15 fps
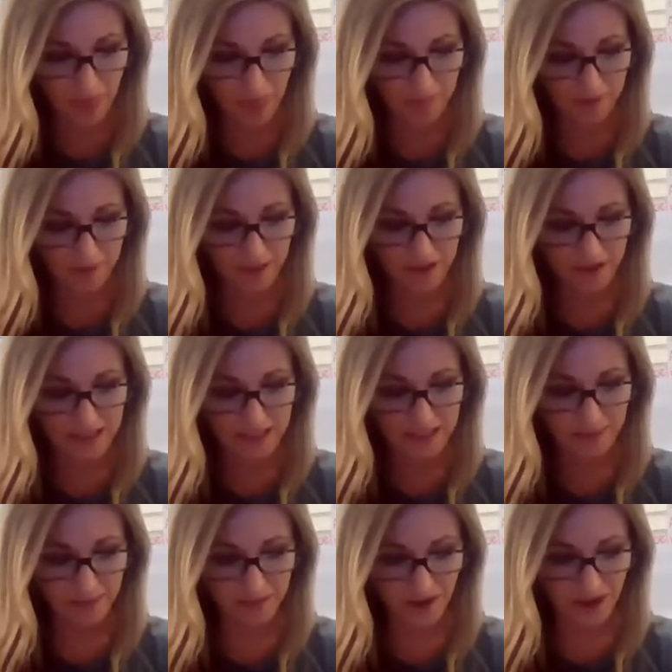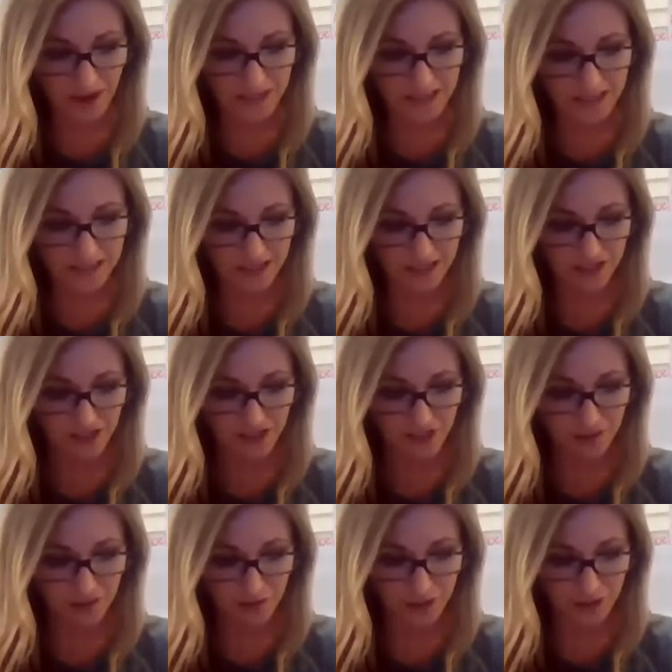Let me go to the table of contents and
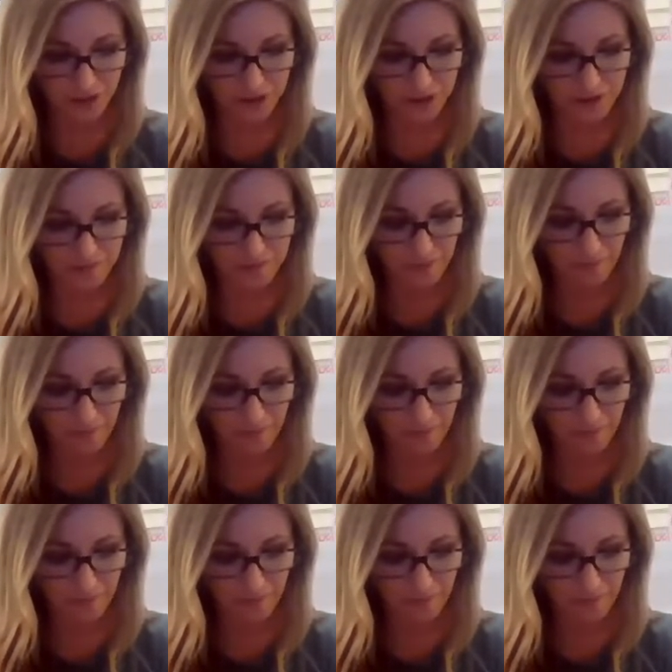show you.